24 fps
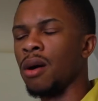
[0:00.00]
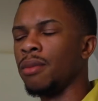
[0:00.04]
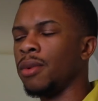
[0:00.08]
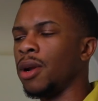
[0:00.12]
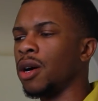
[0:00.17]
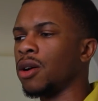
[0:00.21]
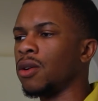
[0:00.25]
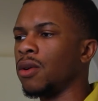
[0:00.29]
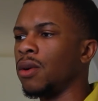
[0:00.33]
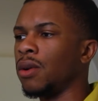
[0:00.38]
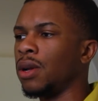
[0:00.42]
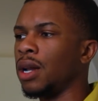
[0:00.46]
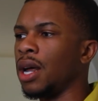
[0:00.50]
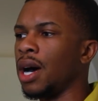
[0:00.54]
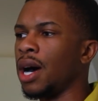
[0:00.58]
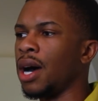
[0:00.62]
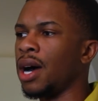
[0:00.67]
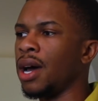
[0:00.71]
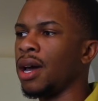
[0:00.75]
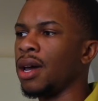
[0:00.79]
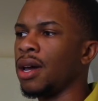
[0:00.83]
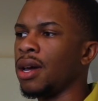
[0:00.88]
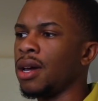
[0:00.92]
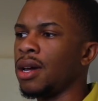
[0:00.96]
I'm not gonna
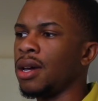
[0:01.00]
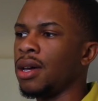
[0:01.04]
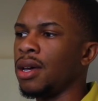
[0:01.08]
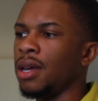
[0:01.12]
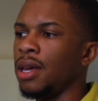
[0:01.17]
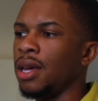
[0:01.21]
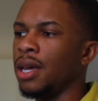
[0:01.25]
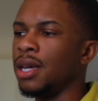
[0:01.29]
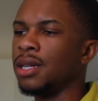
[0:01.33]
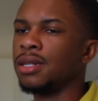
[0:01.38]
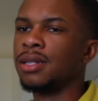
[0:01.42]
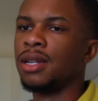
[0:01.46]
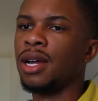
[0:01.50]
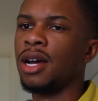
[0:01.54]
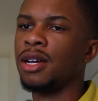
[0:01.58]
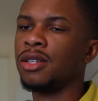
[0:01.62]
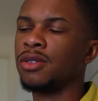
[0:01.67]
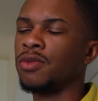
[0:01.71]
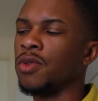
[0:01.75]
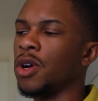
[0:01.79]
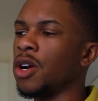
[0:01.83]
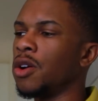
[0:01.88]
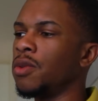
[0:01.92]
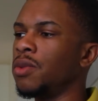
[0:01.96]
lie, his
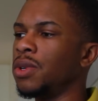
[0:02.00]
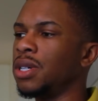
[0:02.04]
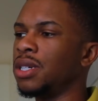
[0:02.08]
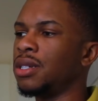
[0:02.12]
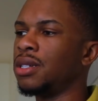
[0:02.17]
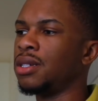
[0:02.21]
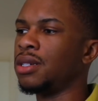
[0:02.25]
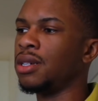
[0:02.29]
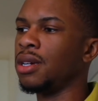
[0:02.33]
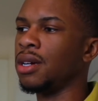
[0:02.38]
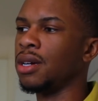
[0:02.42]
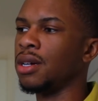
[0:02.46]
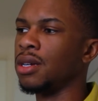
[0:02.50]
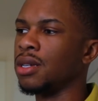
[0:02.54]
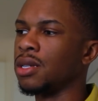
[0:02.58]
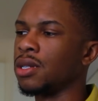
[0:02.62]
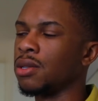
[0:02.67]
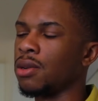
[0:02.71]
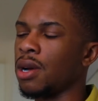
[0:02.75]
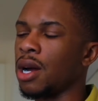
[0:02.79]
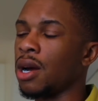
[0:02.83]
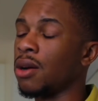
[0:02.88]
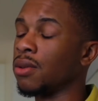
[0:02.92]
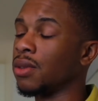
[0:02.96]
last word was shit,
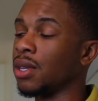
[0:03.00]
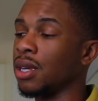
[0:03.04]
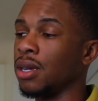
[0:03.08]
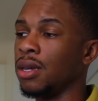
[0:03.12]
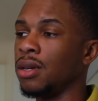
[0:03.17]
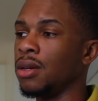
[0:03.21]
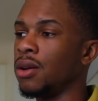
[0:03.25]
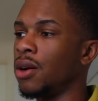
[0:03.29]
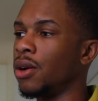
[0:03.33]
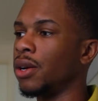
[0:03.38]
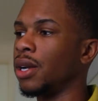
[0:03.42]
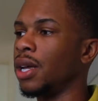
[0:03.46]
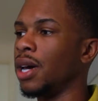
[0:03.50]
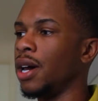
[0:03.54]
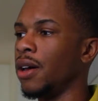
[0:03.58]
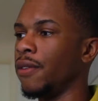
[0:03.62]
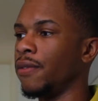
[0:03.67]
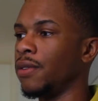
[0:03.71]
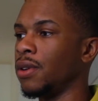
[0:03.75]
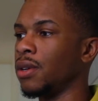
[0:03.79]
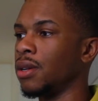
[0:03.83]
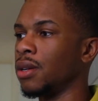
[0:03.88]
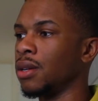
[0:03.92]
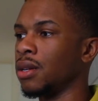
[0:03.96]
so I don't think he going to
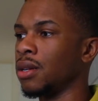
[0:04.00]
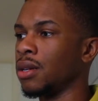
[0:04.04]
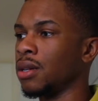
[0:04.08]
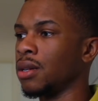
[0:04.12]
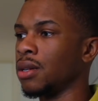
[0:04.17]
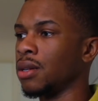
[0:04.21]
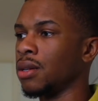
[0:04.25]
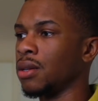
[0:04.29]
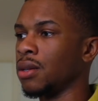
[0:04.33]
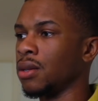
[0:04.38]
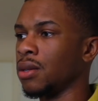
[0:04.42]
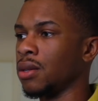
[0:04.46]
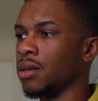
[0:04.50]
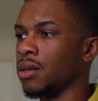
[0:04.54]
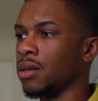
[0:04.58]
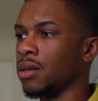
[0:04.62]
heaven. Bruh,